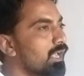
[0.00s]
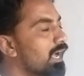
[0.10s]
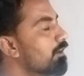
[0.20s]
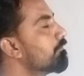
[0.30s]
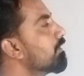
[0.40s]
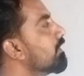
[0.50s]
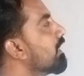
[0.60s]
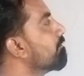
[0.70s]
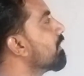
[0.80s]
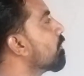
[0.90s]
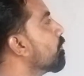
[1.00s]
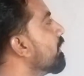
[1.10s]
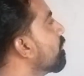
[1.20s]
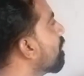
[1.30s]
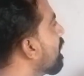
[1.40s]
After that, we are
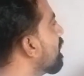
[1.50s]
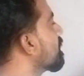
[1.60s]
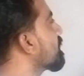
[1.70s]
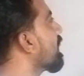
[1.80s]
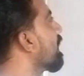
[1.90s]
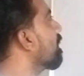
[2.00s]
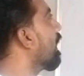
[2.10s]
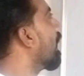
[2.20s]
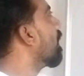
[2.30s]
going to understand